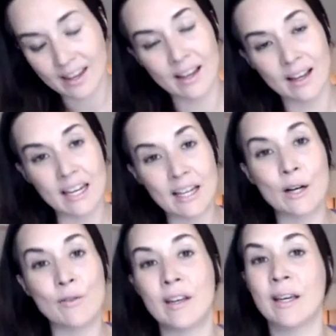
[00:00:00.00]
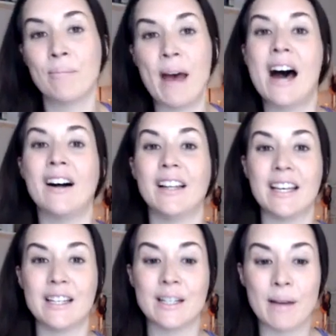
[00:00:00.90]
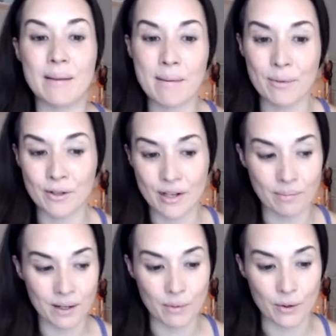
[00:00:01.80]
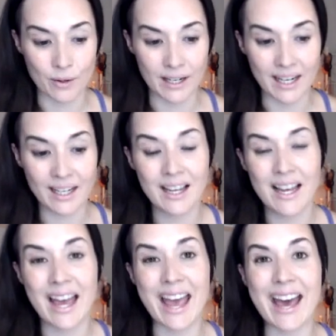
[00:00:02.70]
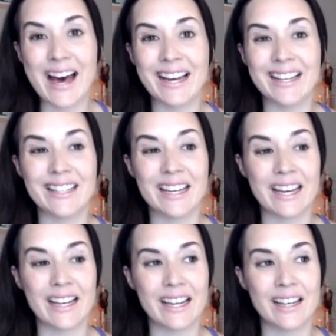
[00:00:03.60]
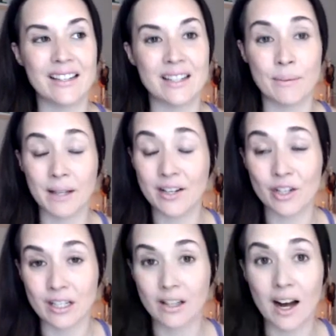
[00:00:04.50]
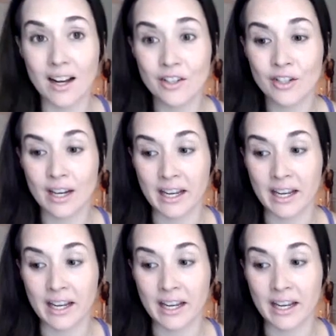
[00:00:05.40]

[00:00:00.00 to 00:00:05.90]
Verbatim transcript: Eco Vegan Pal is my membership community, and it is something I just launched.